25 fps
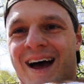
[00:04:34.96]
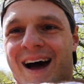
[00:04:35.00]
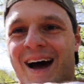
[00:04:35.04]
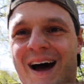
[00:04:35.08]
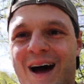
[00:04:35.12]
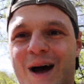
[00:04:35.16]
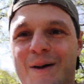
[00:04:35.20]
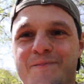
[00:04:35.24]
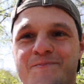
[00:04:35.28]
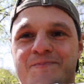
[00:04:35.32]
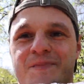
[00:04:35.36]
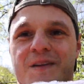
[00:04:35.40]

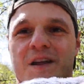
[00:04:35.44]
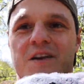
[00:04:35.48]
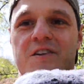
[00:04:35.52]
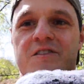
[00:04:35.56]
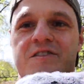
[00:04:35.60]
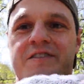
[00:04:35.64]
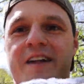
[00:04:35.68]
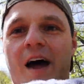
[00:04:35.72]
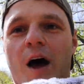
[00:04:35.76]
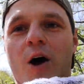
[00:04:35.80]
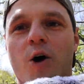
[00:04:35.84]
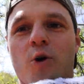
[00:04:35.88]

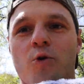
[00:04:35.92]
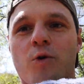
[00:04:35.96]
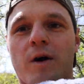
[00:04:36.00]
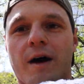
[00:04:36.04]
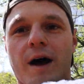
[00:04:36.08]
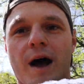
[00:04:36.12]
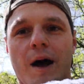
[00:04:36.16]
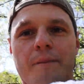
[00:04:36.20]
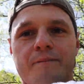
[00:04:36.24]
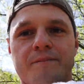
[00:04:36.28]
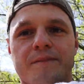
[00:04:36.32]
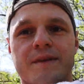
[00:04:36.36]

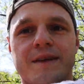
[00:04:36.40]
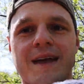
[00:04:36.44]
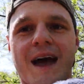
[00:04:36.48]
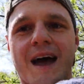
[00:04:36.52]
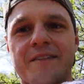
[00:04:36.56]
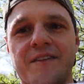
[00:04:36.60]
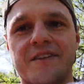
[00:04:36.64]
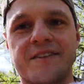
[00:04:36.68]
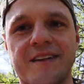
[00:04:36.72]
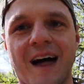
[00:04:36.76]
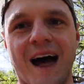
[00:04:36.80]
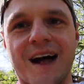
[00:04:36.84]

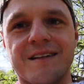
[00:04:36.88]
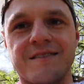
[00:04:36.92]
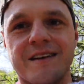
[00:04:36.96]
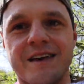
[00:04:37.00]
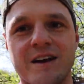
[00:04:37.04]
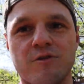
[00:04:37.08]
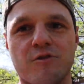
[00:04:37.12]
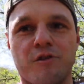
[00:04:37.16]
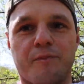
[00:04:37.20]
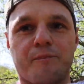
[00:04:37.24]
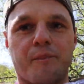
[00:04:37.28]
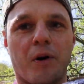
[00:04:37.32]
This
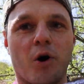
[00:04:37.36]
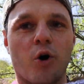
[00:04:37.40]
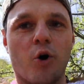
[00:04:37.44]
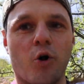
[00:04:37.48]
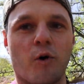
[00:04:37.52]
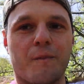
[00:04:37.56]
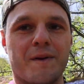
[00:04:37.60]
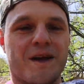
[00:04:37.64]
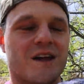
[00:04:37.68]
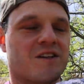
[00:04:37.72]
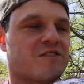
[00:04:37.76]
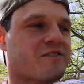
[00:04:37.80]
idea of
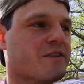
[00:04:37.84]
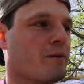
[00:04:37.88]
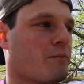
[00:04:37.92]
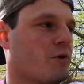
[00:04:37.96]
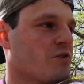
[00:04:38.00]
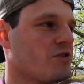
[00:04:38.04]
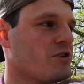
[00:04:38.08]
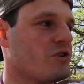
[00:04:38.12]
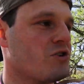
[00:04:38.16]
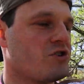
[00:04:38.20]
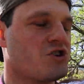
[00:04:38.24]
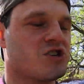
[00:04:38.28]
Paul being
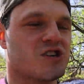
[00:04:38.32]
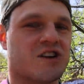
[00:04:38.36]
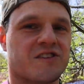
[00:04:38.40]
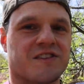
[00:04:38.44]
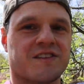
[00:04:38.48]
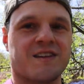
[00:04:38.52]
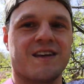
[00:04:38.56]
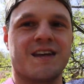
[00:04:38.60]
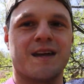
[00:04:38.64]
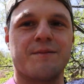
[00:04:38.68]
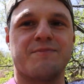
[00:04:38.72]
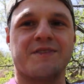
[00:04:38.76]
someone who
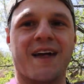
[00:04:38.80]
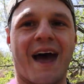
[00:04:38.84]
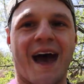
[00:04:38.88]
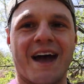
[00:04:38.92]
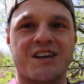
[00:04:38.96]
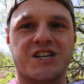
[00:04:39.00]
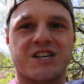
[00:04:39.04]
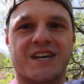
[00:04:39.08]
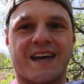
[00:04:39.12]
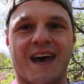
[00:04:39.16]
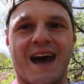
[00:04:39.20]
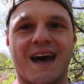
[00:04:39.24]
just keeps
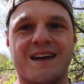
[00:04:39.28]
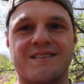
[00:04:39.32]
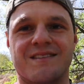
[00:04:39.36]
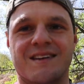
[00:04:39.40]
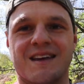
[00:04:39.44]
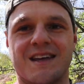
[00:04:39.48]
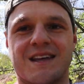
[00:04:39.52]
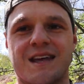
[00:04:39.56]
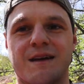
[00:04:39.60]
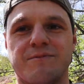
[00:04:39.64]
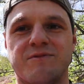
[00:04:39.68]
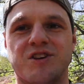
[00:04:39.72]

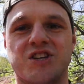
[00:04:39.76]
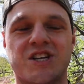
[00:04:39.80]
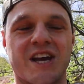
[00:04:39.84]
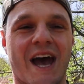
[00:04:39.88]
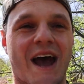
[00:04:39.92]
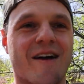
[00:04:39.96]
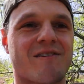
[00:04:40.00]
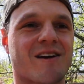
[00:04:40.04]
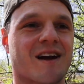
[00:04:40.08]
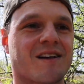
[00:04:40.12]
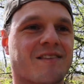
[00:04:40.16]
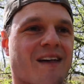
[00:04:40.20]
educating, he keeps
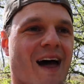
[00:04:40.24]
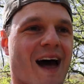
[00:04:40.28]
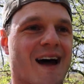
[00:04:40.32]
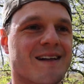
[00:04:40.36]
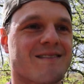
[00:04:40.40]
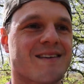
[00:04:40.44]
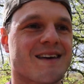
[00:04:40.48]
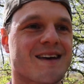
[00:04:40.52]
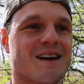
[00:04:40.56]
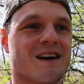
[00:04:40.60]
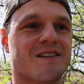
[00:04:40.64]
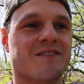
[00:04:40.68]
sharing his
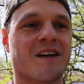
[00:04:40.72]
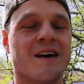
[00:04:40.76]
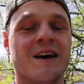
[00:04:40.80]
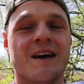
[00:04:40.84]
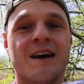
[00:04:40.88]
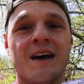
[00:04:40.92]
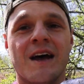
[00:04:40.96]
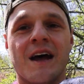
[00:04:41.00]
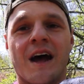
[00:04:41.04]
ideas,